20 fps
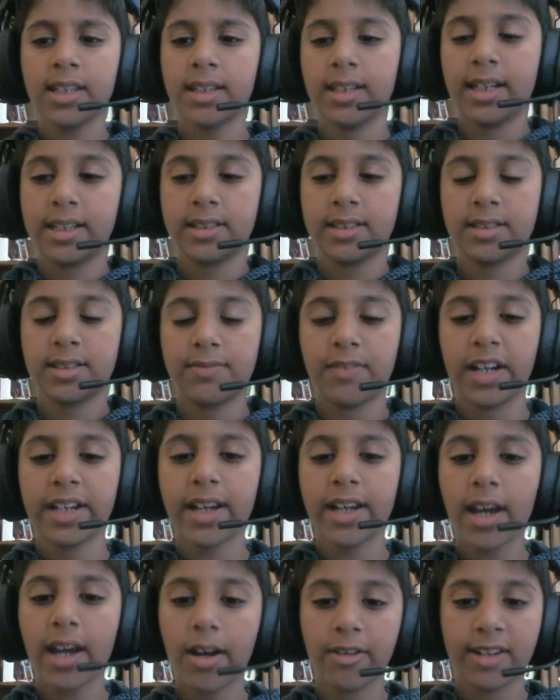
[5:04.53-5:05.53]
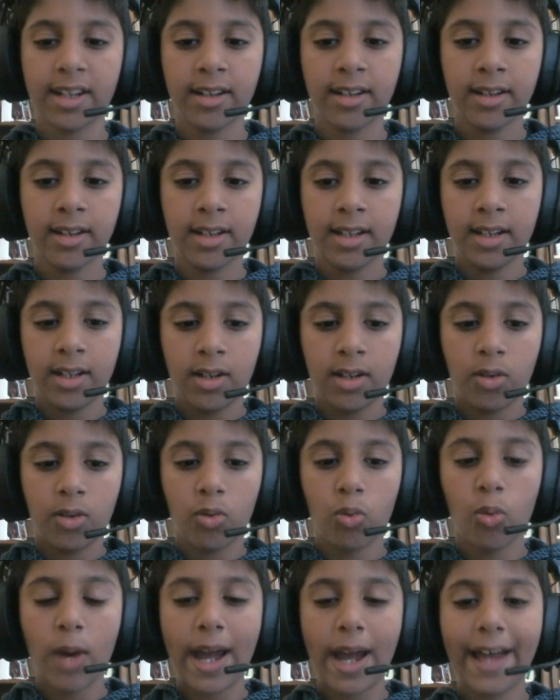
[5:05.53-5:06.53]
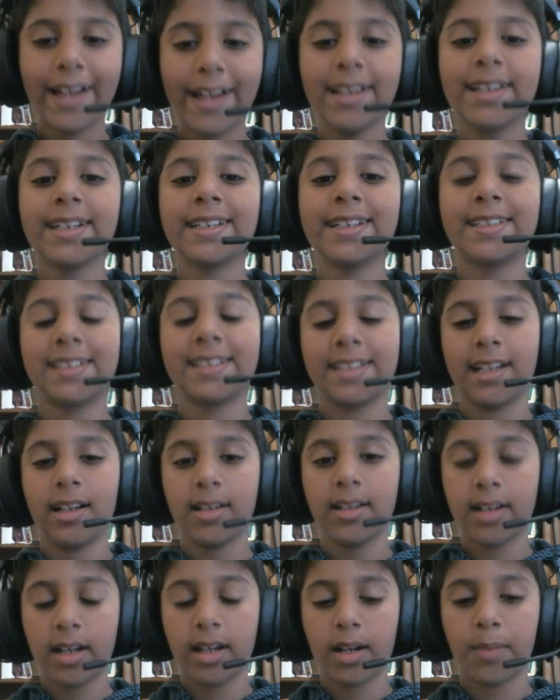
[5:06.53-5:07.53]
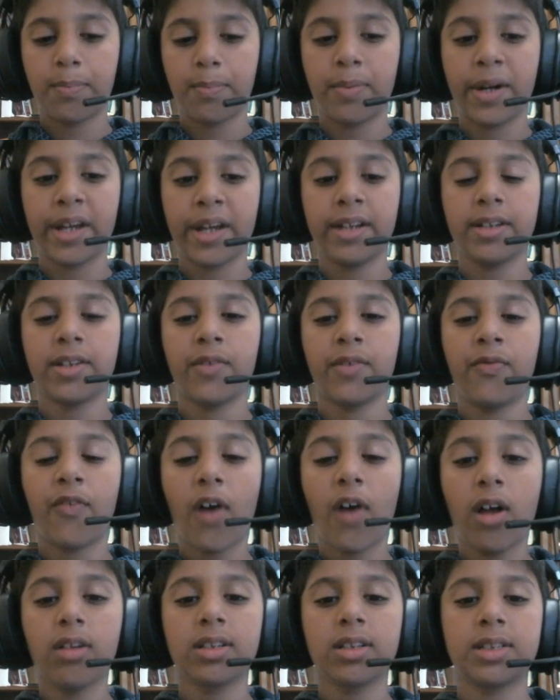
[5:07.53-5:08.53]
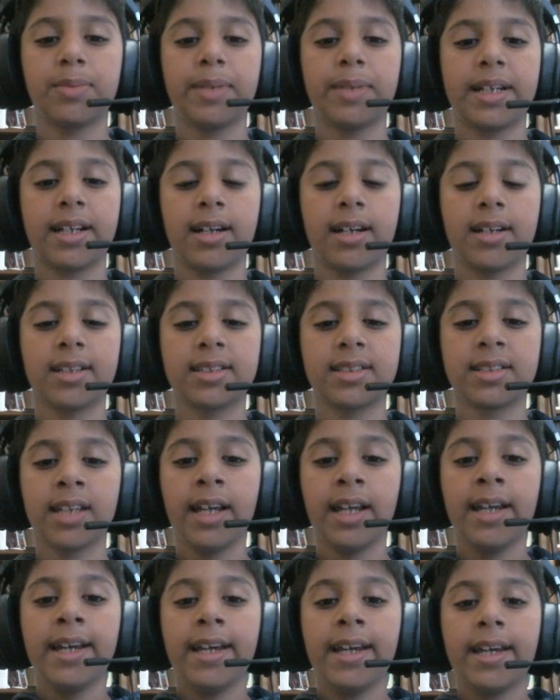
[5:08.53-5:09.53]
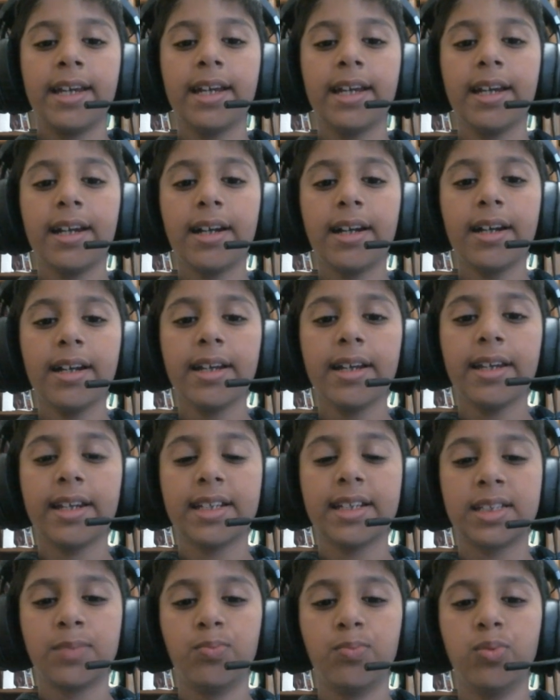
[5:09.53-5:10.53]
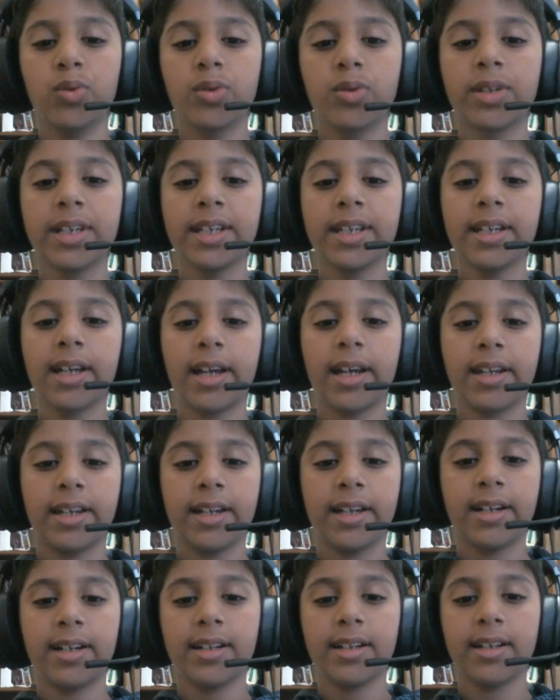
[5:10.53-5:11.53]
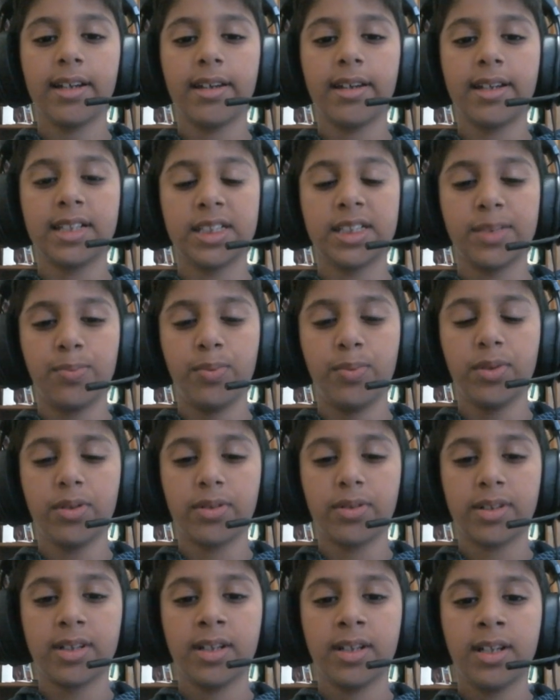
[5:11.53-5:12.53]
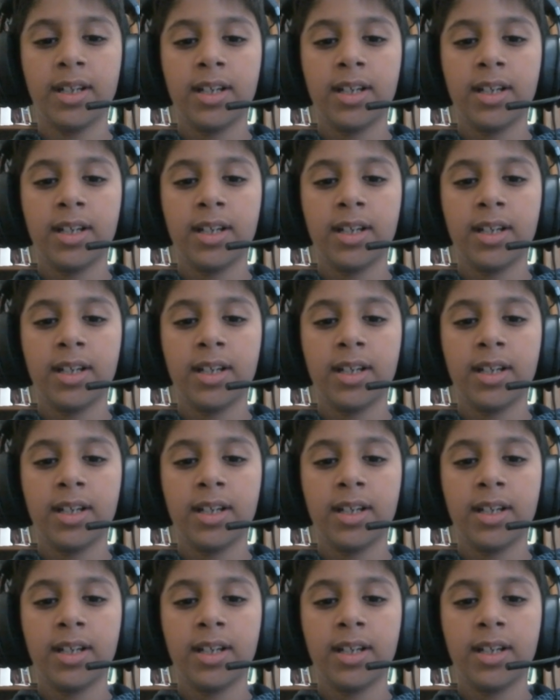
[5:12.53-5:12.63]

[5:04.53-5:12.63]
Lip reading: Let's find out. Well, it's still gonna print false because here it is bookie and here it is book.